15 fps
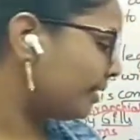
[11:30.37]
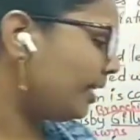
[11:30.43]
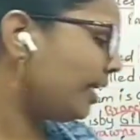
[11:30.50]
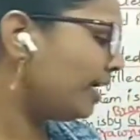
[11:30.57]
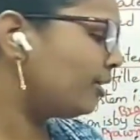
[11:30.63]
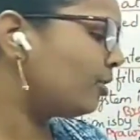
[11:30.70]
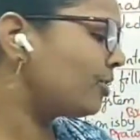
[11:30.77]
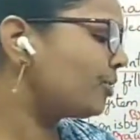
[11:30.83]

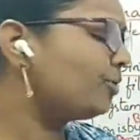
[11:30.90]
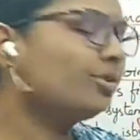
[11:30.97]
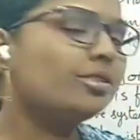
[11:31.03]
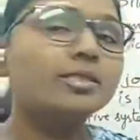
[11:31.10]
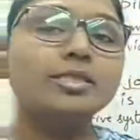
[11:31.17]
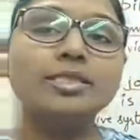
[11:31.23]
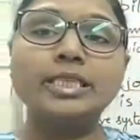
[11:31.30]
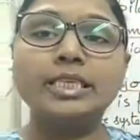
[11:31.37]
and also
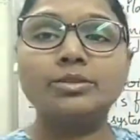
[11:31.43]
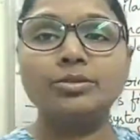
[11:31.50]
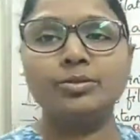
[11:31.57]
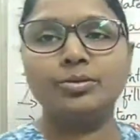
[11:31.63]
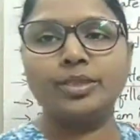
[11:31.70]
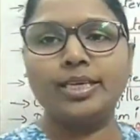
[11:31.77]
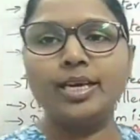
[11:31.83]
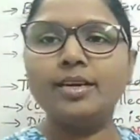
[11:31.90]

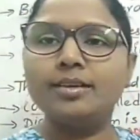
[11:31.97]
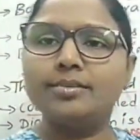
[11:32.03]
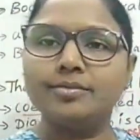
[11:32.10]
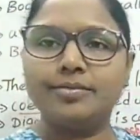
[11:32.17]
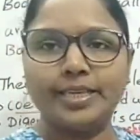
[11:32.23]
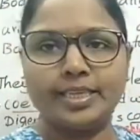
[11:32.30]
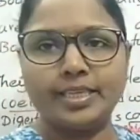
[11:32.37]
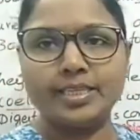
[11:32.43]
chikungunya
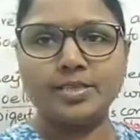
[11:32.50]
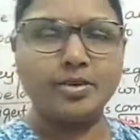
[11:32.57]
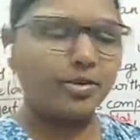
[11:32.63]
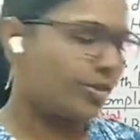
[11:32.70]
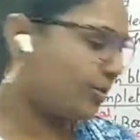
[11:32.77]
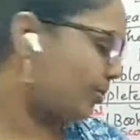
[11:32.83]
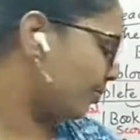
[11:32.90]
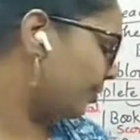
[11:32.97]
virus
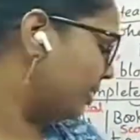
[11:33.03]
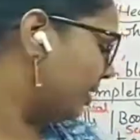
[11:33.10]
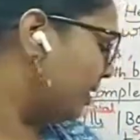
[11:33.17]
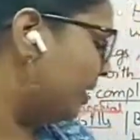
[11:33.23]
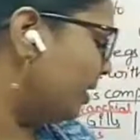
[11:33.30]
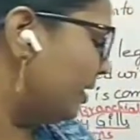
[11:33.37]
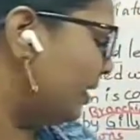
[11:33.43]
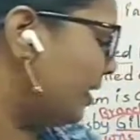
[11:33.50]
also.
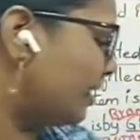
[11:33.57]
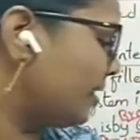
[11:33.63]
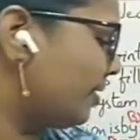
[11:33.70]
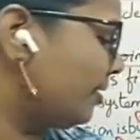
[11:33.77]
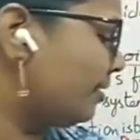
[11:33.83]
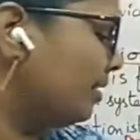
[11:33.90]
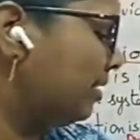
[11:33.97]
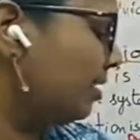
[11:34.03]
Next,
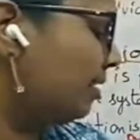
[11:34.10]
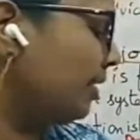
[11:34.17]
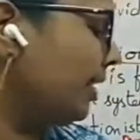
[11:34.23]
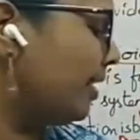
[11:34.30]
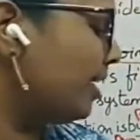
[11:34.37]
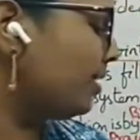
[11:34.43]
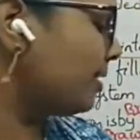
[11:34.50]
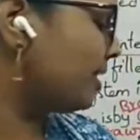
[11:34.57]
there
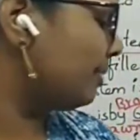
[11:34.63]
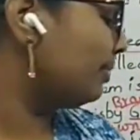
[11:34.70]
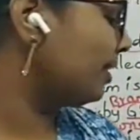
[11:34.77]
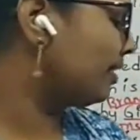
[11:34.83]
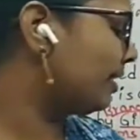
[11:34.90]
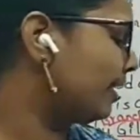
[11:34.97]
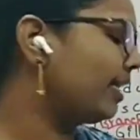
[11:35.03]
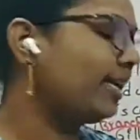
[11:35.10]
are some
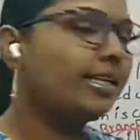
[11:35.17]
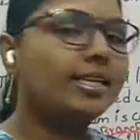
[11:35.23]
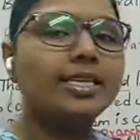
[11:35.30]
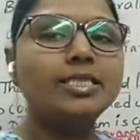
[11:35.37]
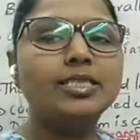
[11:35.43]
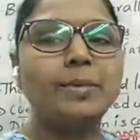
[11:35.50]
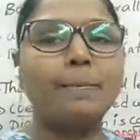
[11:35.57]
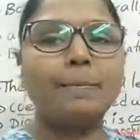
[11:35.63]

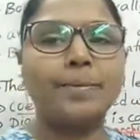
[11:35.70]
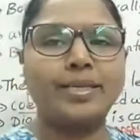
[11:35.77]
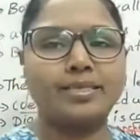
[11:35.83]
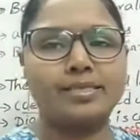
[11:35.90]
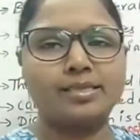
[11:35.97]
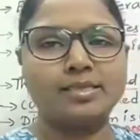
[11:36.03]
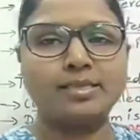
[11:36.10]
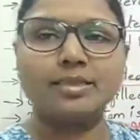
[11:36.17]
gregarious
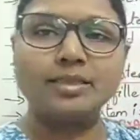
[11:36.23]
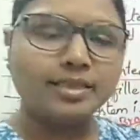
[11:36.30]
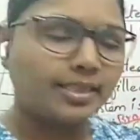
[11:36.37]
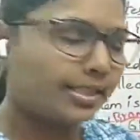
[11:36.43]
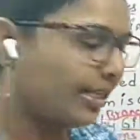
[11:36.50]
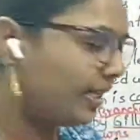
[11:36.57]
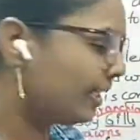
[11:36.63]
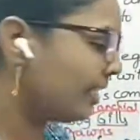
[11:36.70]
pests.
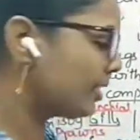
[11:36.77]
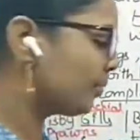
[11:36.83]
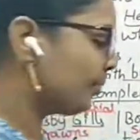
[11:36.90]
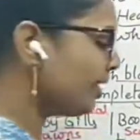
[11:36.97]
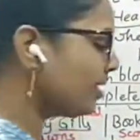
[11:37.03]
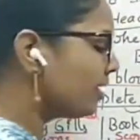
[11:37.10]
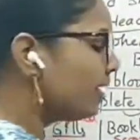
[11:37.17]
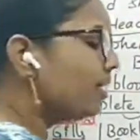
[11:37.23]
Gregarious
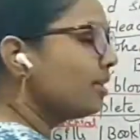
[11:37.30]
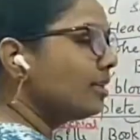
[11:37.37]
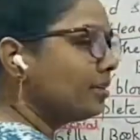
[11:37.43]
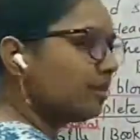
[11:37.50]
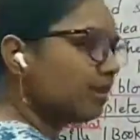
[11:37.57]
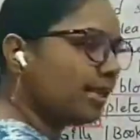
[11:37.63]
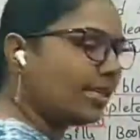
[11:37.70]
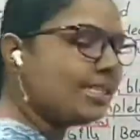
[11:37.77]
means
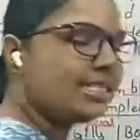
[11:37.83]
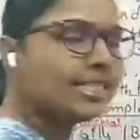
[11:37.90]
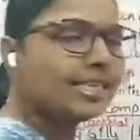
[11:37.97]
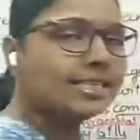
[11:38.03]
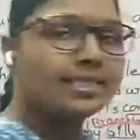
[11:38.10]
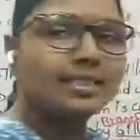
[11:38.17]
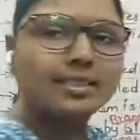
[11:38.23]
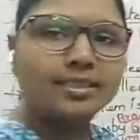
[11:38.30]
the
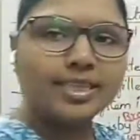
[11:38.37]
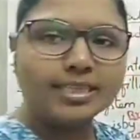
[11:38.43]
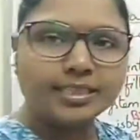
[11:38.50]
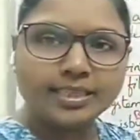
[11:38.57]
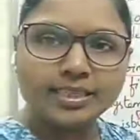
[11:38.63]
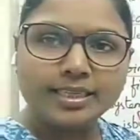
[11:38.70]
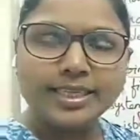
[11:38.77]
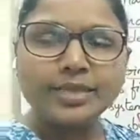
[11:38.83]
insects that
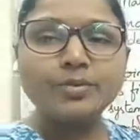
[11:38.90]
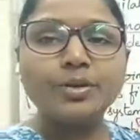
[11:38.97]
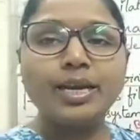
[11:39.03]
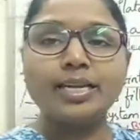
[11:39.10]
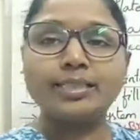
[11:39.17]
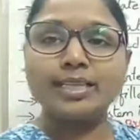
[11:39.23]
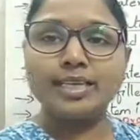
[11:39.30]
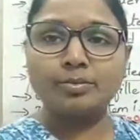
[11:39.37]
live
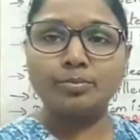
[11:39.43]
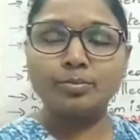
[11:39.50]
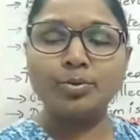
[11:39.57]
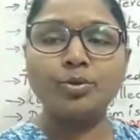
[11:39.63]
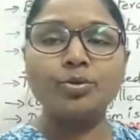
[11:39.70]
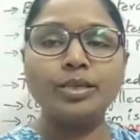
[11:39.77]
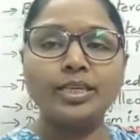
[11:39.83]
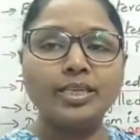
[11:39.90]
and that
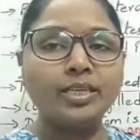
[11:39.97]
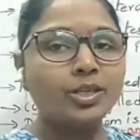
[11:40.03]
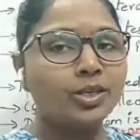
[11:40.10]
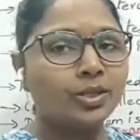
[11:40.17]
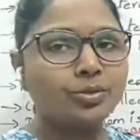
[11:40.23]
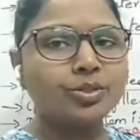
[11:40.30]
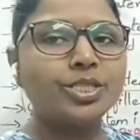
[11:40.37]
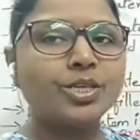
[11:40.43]
move in
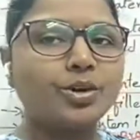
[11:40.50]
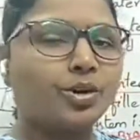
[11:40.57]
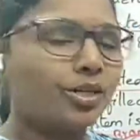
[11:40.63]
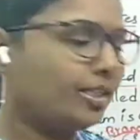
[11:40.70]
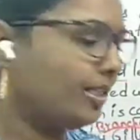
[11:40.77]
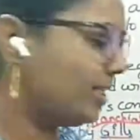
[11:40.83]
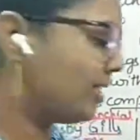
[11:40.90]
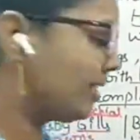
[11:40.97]
huge
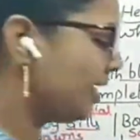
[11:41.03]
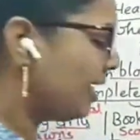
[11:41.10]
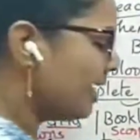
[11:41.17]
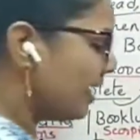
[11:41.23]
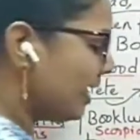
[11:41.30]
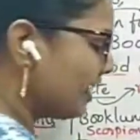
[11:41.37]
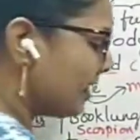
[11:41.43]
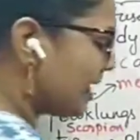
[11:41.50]
colonies.
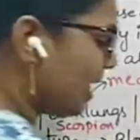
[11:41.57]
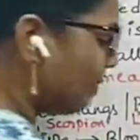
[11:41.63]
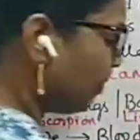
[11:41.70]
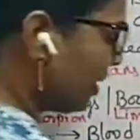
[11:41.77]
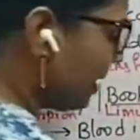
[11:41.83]
Example